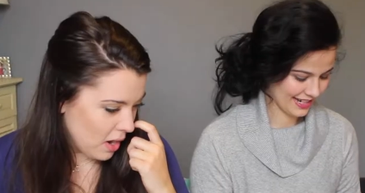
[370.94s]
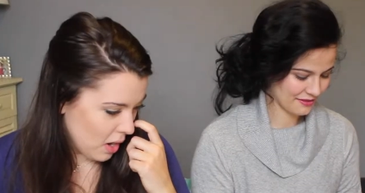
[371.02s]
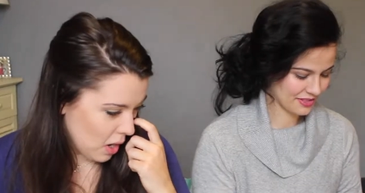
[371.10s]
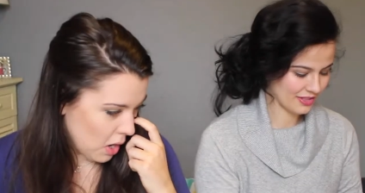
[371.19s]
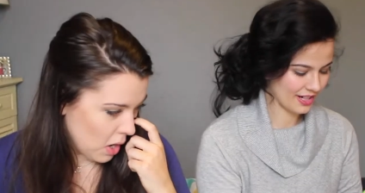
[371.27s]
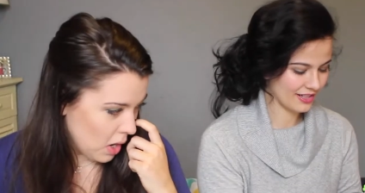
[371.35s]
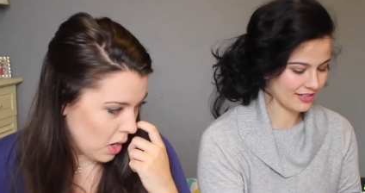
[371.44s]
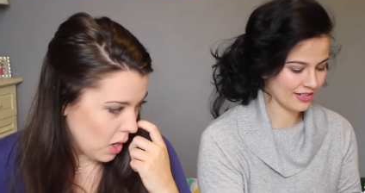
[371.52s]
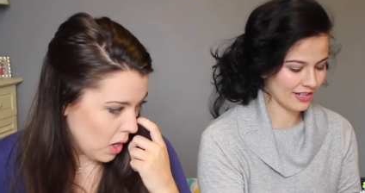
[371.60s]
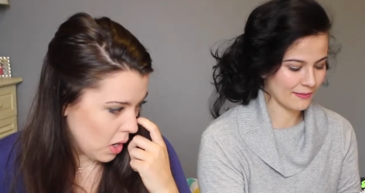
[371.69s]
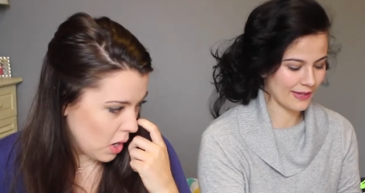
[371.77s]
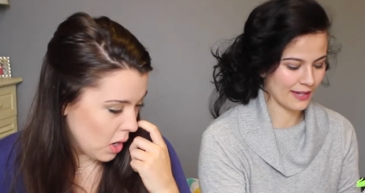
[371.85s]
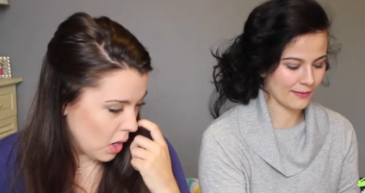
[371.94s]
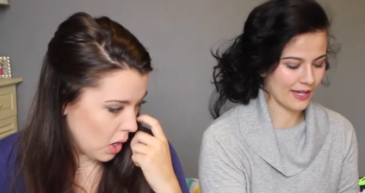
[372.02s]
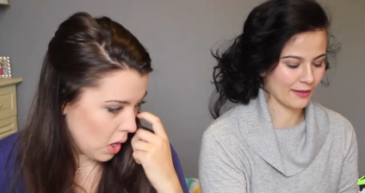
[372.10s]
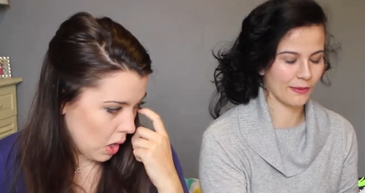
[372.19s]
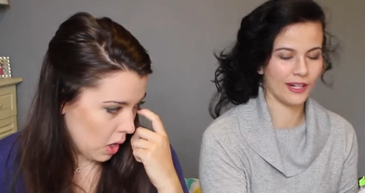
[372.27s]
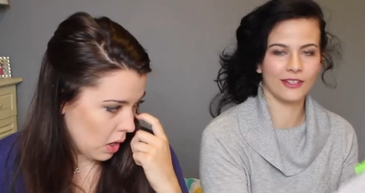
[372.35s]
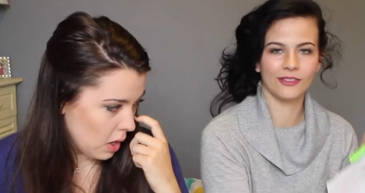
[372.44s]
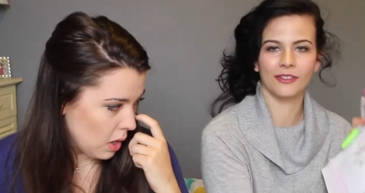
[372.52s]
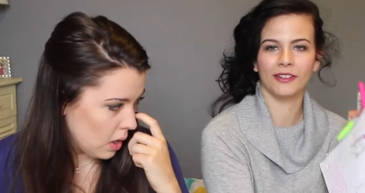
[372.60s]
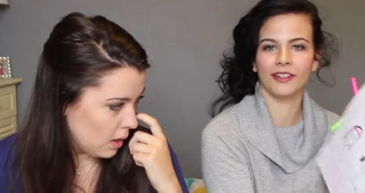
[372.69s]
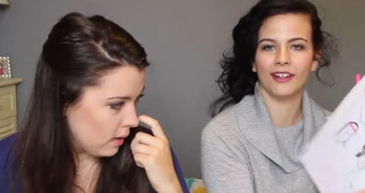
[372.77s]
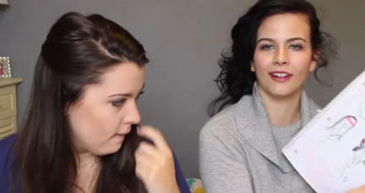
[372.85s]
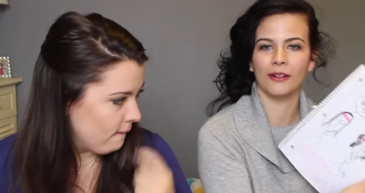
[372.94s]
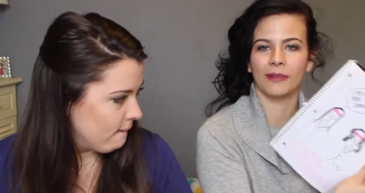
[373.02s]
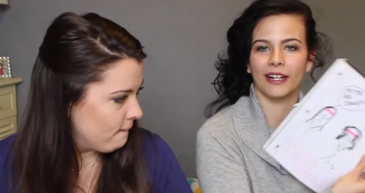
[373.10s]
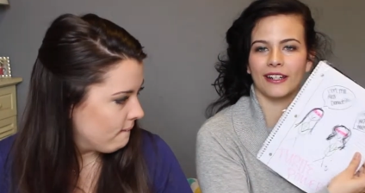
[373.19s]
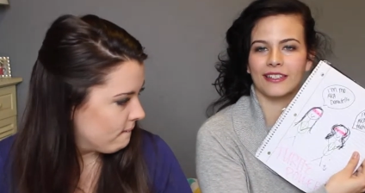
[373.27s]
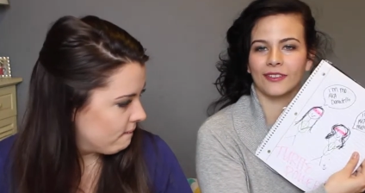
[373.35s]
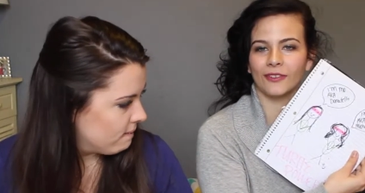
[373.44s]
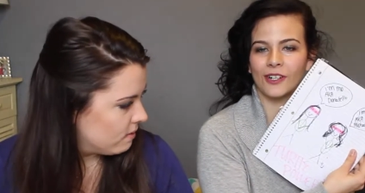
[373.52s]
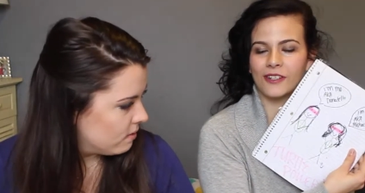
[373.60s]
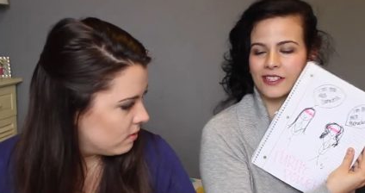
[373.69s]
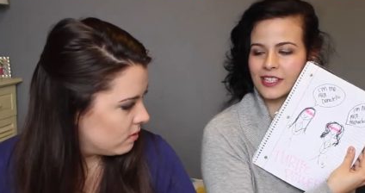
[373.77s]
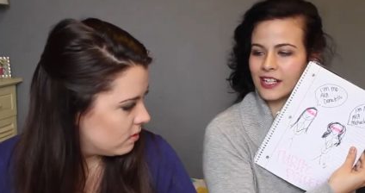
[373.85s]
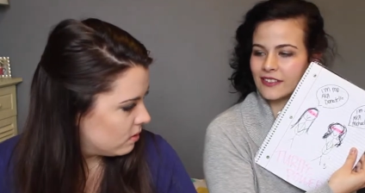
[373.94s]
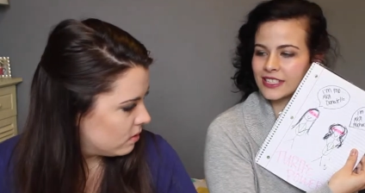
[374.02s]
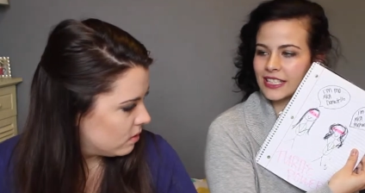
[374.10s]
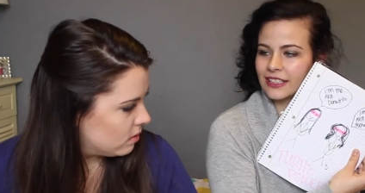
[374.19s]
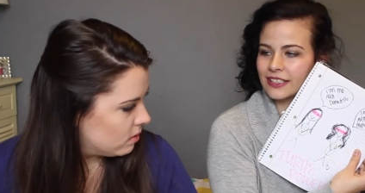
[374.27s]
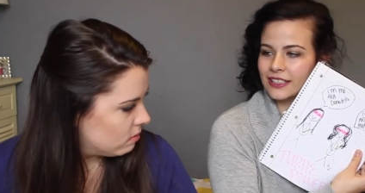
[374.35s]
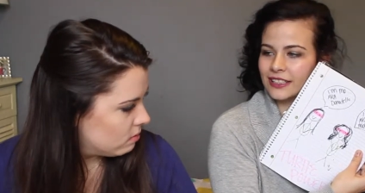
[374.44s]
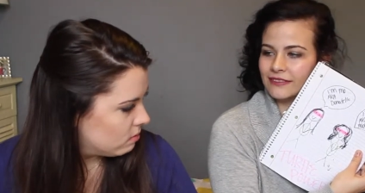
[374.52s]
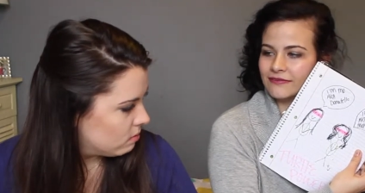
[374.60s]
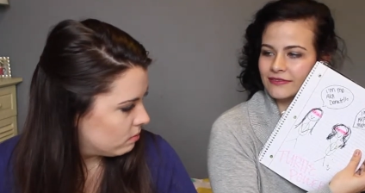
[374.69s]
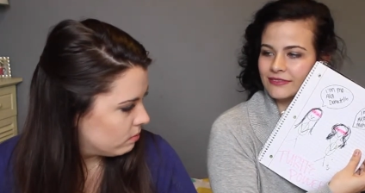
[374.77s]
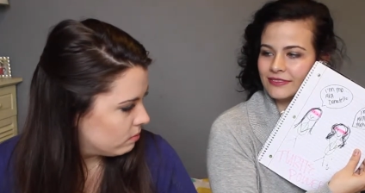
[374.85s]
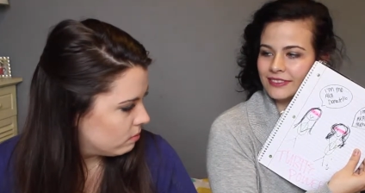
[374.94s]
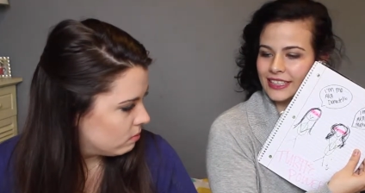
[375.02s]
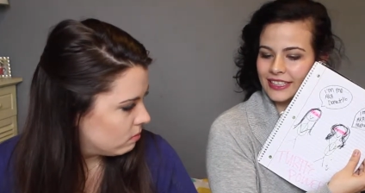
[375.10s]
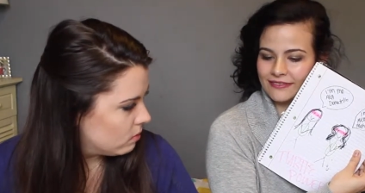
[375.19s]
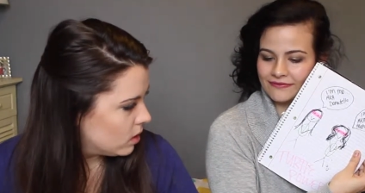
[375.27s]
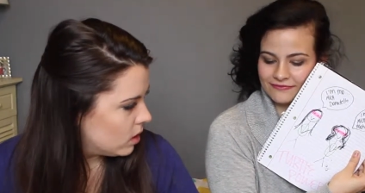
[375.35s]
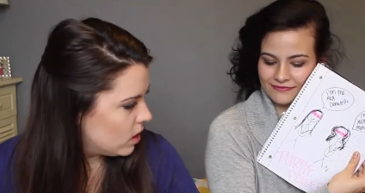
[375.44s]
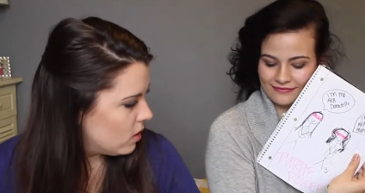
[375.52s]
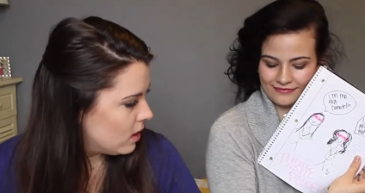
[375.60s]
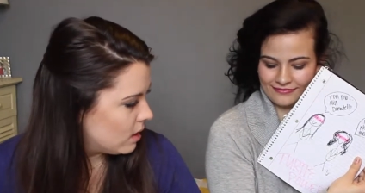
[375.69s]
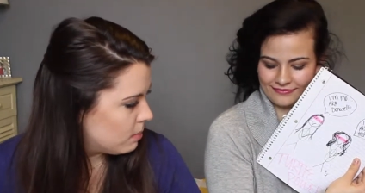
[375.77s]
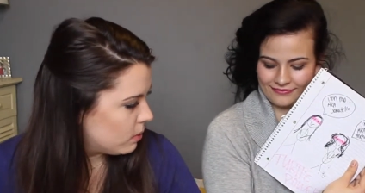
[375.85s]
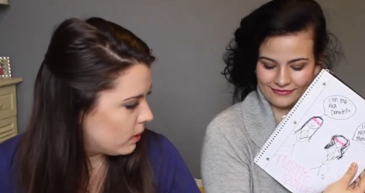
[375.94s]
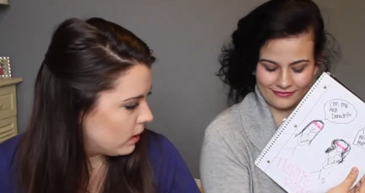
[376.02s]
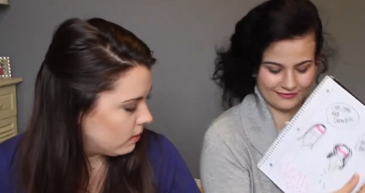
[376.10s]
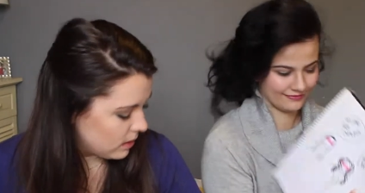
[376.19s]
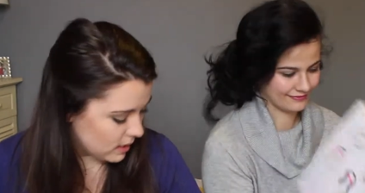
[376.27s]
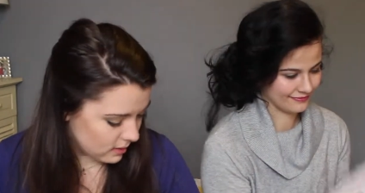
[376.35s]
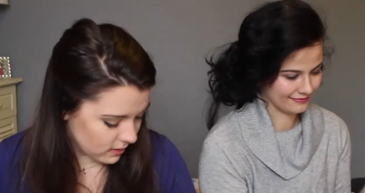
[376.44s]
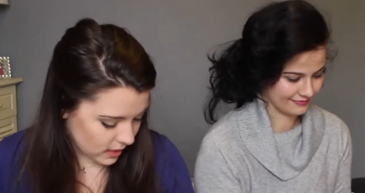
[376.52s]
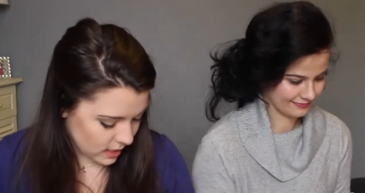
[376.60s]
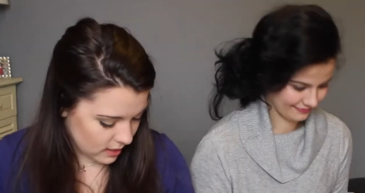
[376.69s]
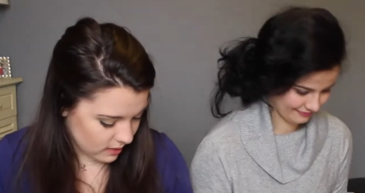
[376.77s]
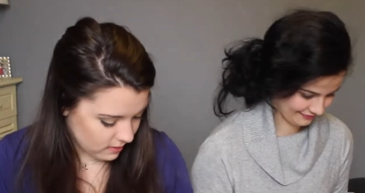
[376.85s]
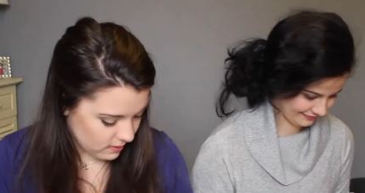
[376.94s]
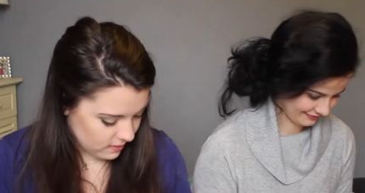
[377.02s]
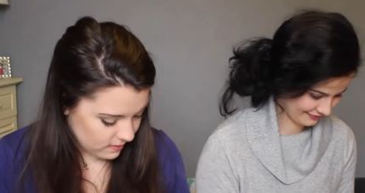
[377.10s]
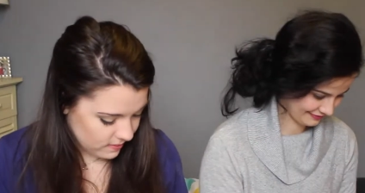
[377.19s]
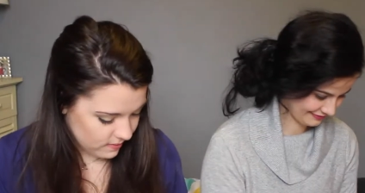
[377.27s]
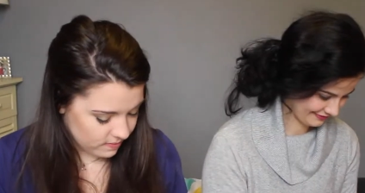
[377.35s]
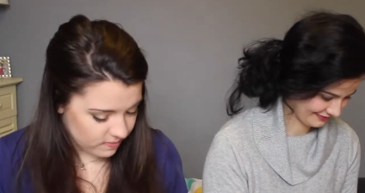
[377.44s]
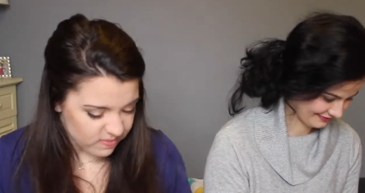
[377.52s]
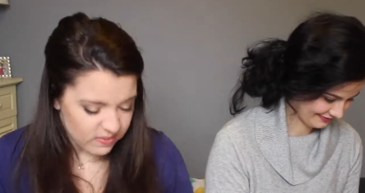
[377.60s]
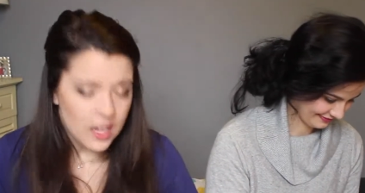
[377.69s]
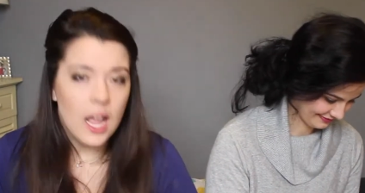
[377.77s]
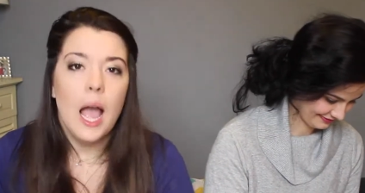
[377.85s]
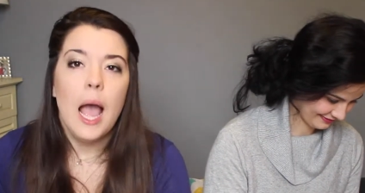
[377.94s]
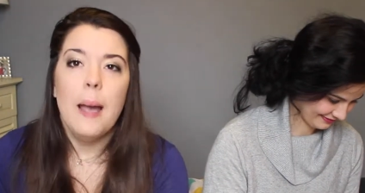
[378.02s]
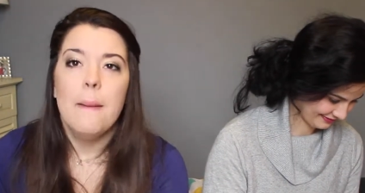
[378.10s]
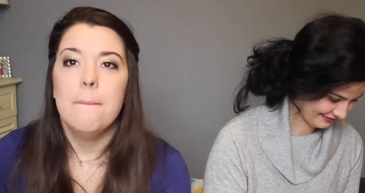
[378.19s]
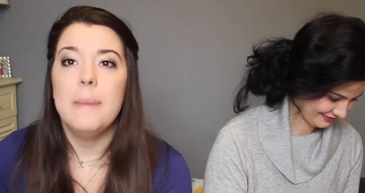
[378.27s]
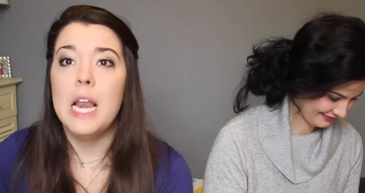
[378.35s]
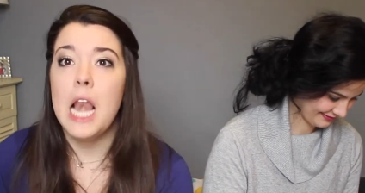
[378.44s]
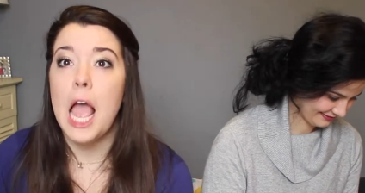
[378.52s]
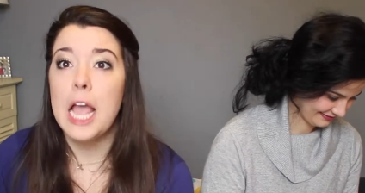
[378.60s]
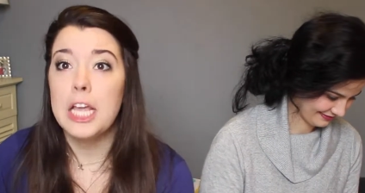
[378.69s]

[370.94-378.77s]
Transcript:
Speaker 1: I was trying to draw the backpack, but I drew the, our bodies first, and I was like, oh, well. Now you get the point. It's really cute. Me